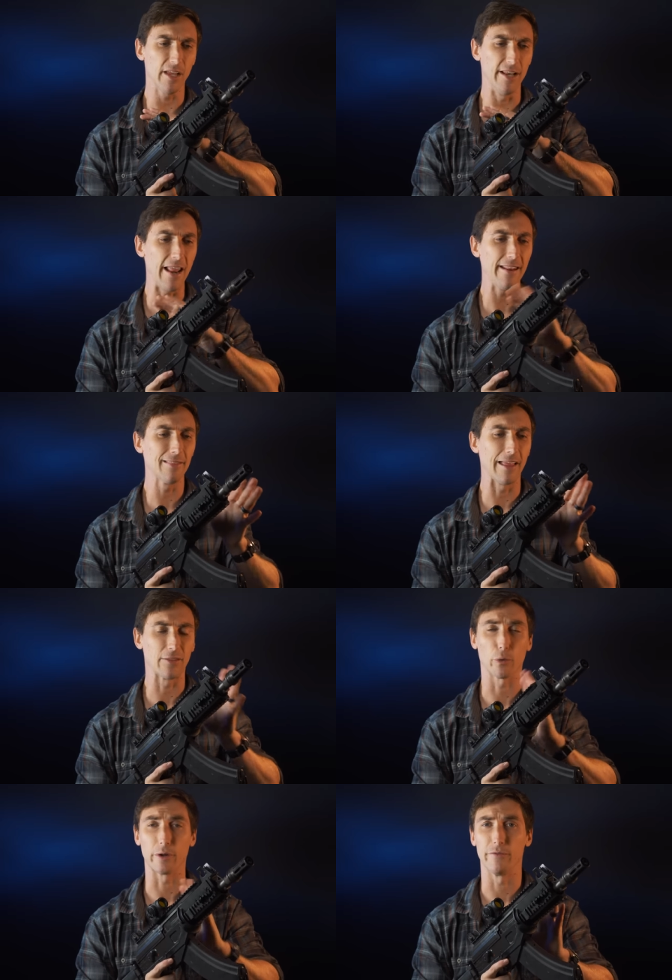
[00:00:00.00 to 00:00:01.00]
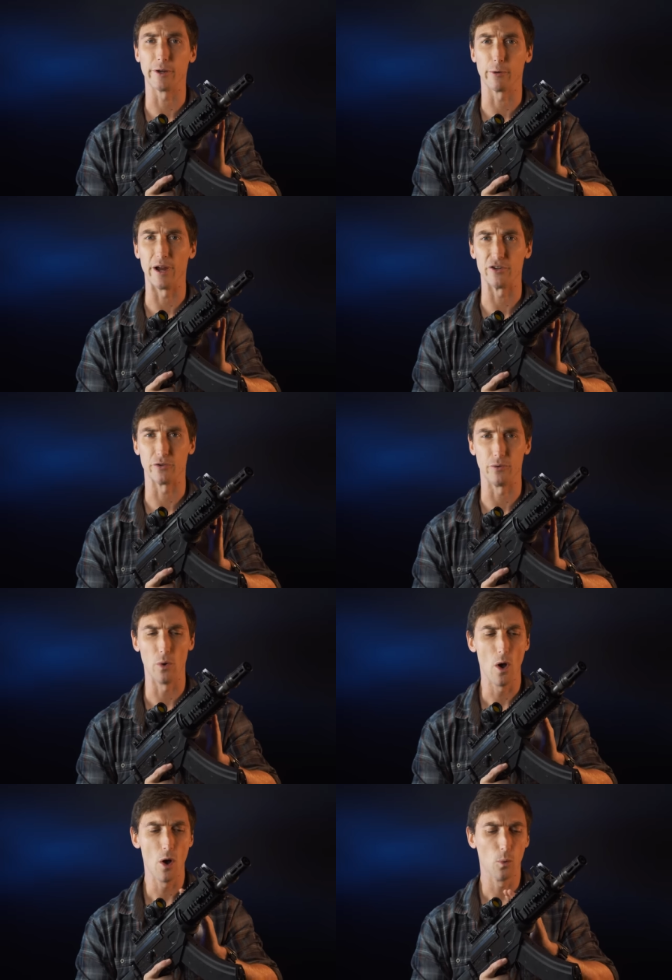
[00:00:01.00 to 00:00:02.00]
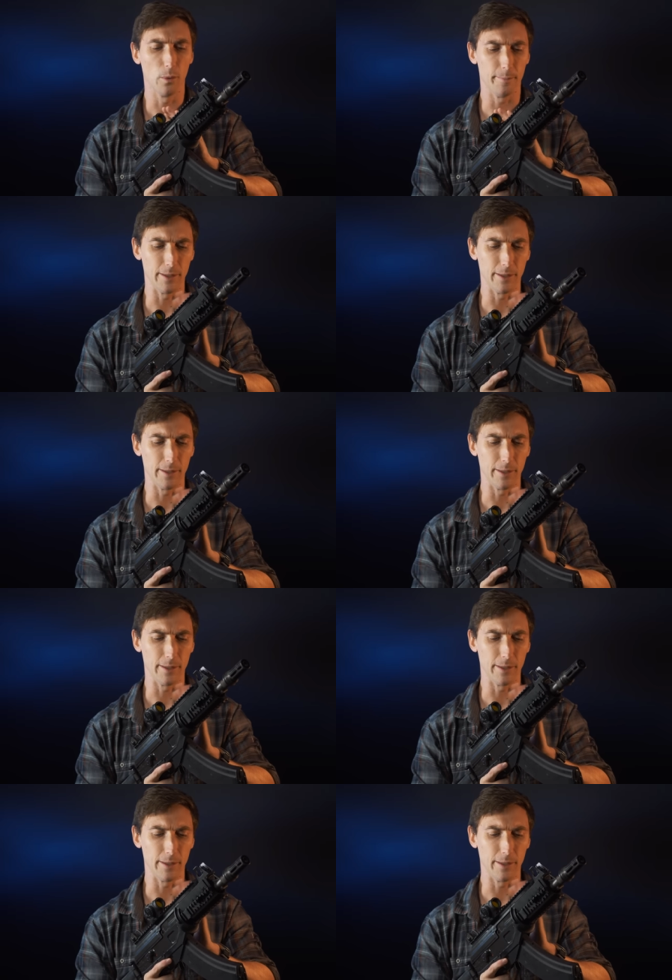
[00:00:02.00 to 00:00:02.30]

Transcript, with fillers: And any length or configuration would